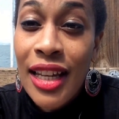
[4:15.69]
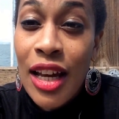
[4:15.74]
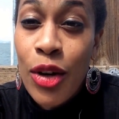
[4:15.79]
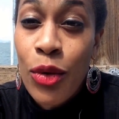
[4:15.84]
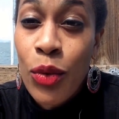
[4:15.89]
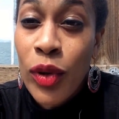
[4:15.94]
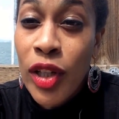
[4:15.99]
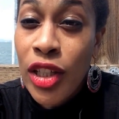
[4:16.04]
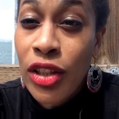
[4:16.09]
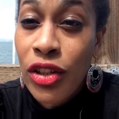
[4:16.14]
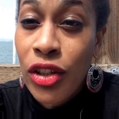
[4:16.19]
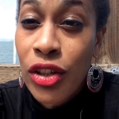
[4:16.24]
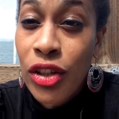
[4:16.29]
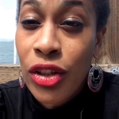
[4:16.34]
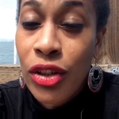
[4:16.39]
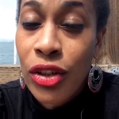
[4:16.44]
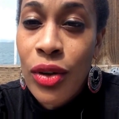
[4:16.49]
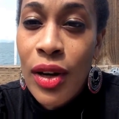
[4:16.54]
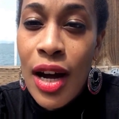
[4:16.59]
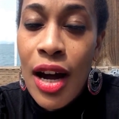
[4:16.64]
that we
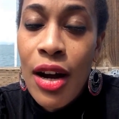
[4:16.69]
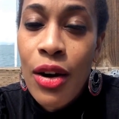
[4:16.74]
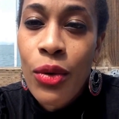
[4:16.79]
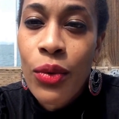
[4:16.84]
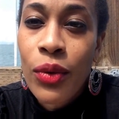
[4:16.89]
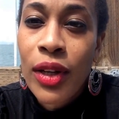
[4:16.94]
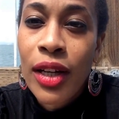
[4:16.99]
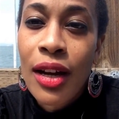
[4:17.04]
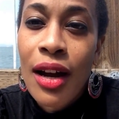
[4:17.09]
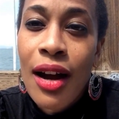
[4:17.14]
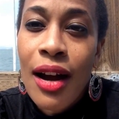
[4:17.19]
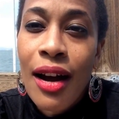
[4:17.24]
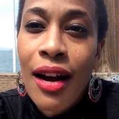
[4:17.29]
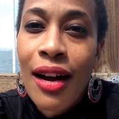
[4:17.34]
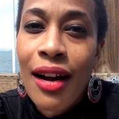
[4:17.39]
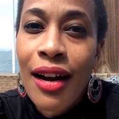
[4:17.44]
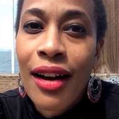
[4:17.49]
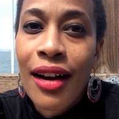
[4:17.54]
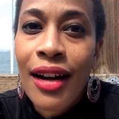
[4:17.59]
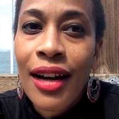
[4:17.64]
do, how we
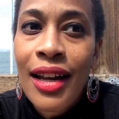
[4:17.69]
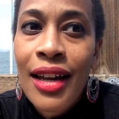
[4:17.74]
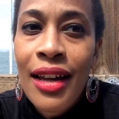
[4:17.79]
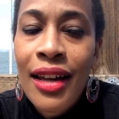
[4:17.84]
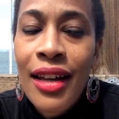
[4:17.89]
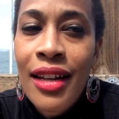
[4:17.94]
are,